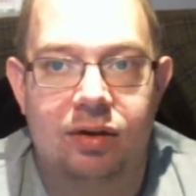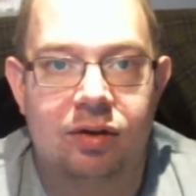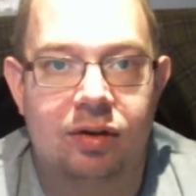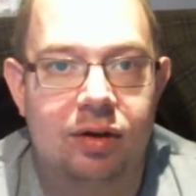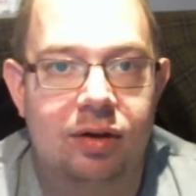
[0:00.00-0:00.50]

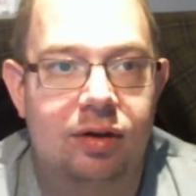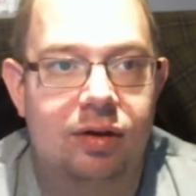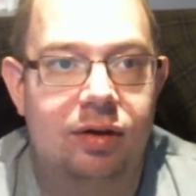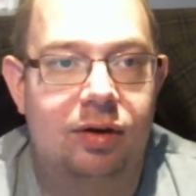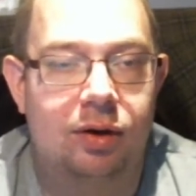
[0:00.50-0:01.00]

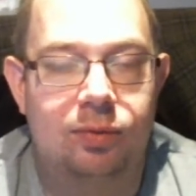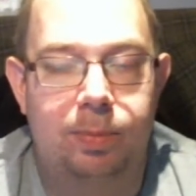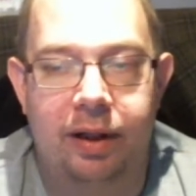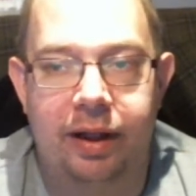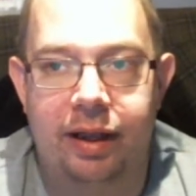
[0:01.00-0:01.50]
the
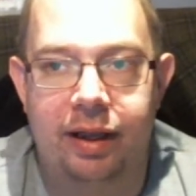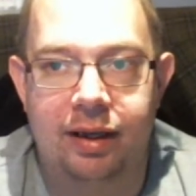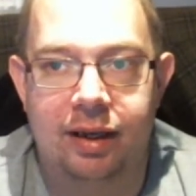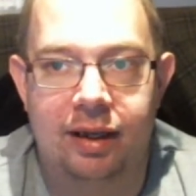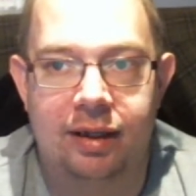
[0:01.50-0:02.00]

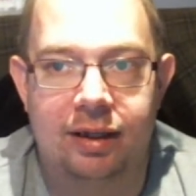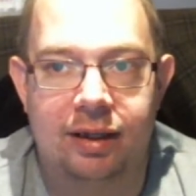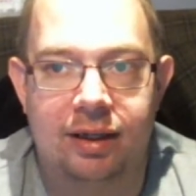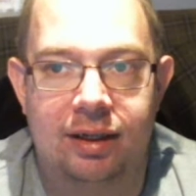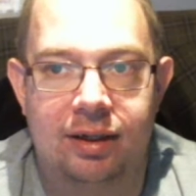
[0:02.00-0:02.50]
cosplay
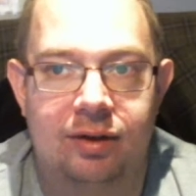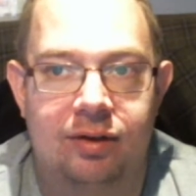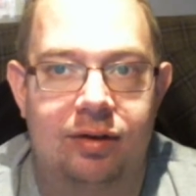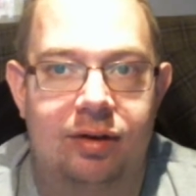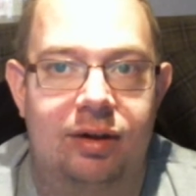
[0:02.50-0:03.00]
and
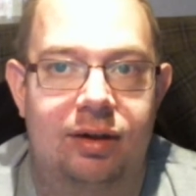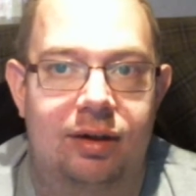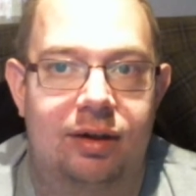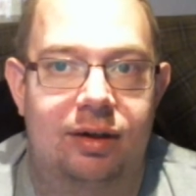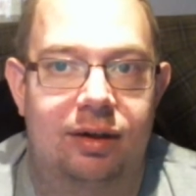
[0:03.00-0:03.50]

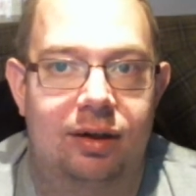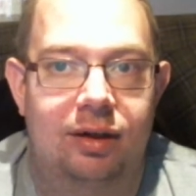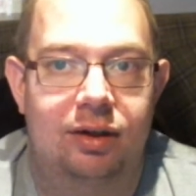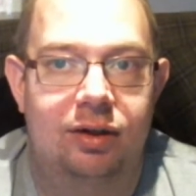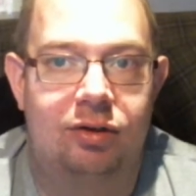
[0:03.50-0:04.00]

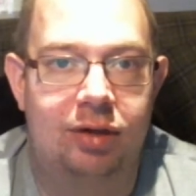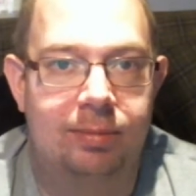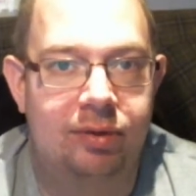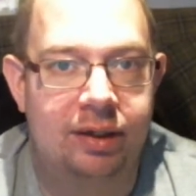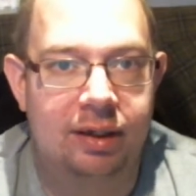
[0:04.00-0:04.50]
the
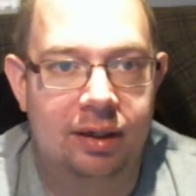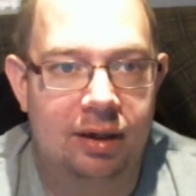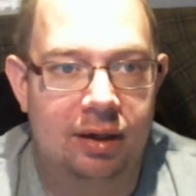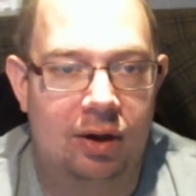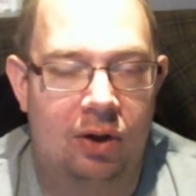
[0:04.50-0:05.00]
script reading,
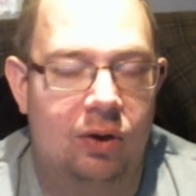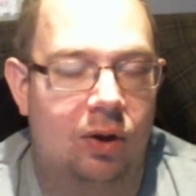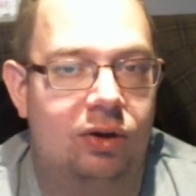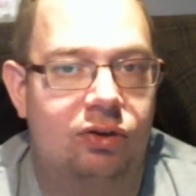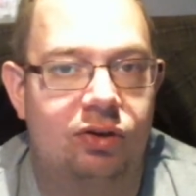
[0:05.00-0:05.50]
all
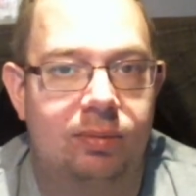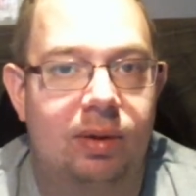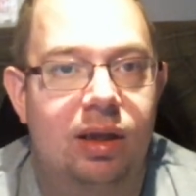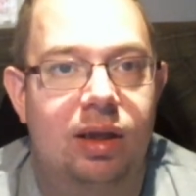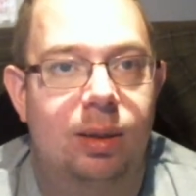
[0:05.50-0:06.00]
awesome.
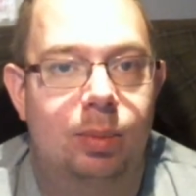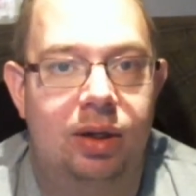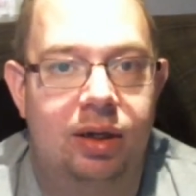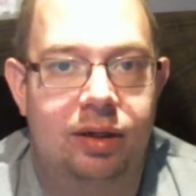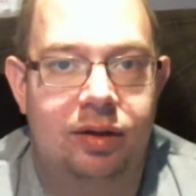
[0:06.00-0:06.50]

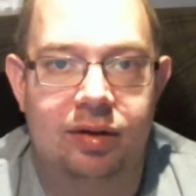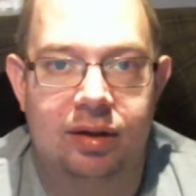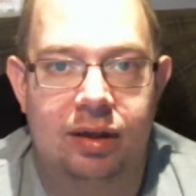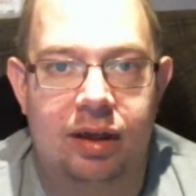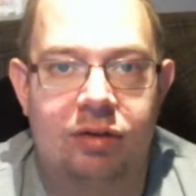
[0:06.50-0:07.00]
But
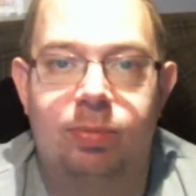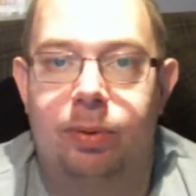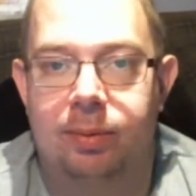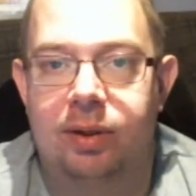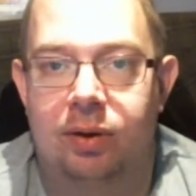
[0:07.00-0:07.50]
as
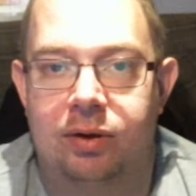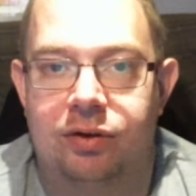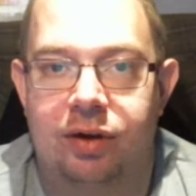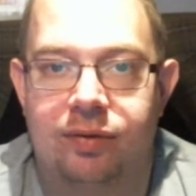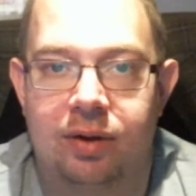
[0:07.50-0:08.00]
probably others
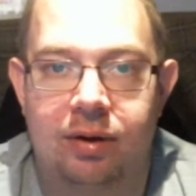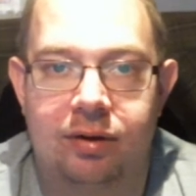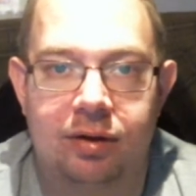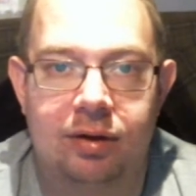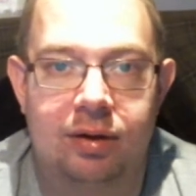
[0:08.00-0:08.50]
have
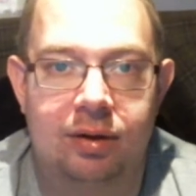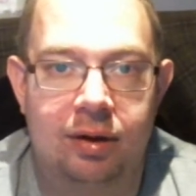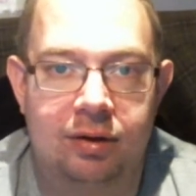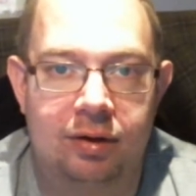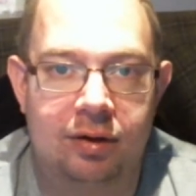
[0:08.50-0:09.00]

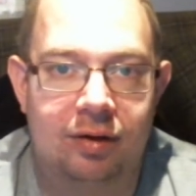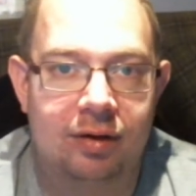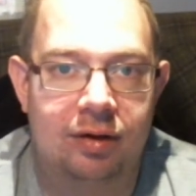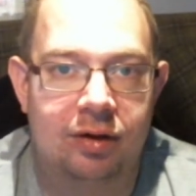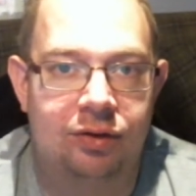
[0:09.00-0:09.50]
noted,
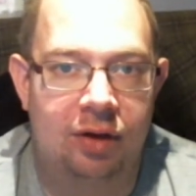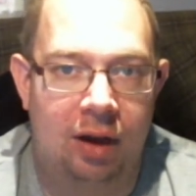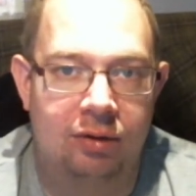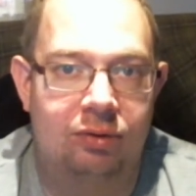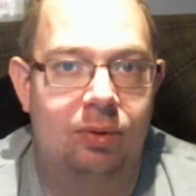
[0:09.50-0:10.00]
the
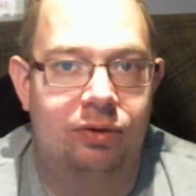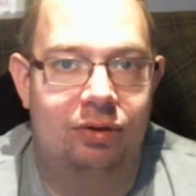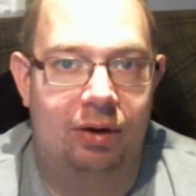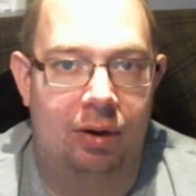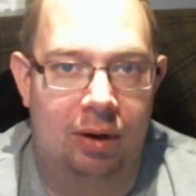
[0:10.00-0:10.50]
sound
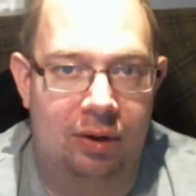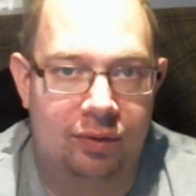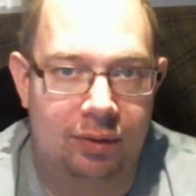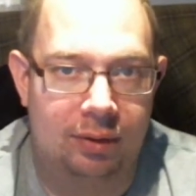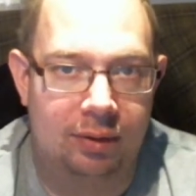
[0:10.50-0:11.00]
was
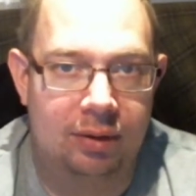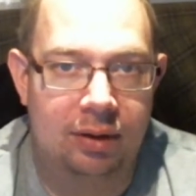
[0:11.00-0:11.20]
awful.